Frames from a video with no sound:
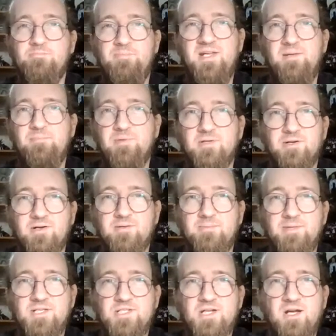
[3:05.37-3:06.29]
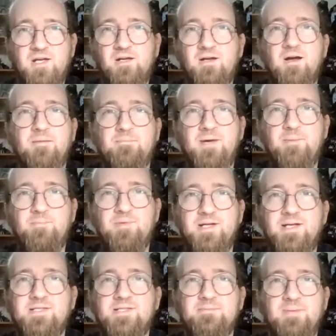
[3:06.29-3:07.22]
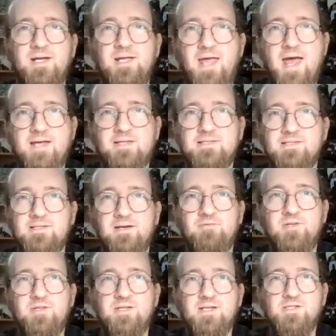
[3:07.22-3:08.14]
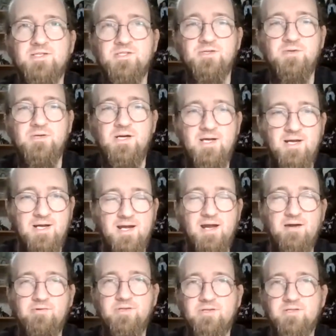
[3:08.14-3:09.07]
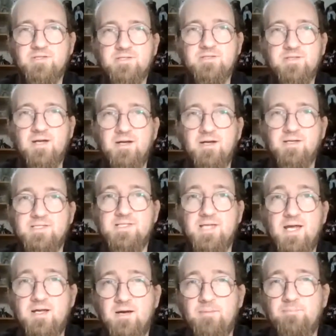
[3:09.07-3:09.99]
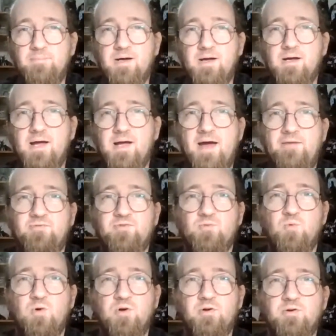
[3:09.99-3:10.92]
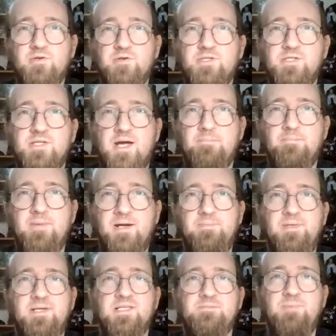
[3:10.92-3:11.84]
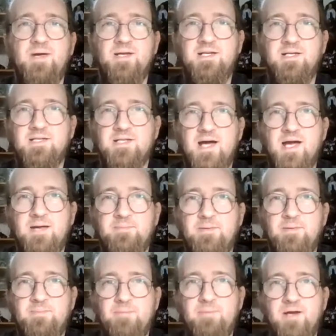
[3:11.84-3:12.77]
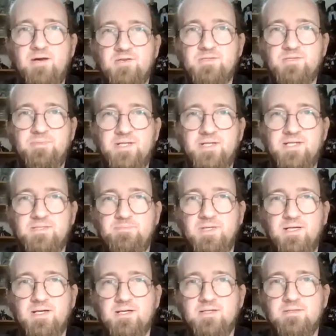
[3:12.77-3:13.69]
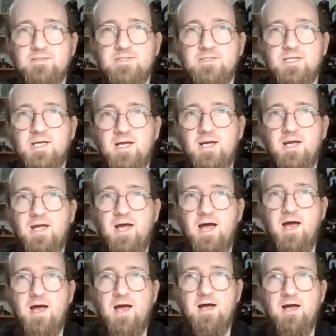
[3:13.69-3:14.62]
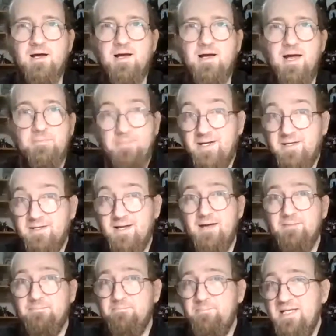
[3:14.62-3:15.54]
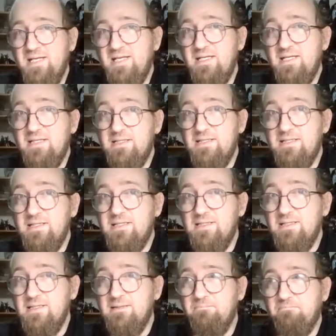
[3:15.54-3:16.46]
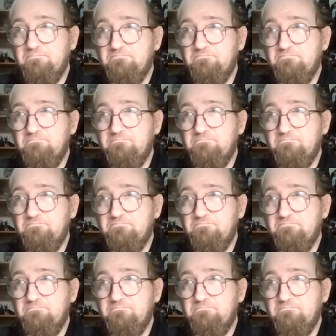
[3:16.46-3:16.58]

people are going to be checking on my place and my cats and everything. So everything's set up. Afterwards, I might be spending time at my parents' place because I might not be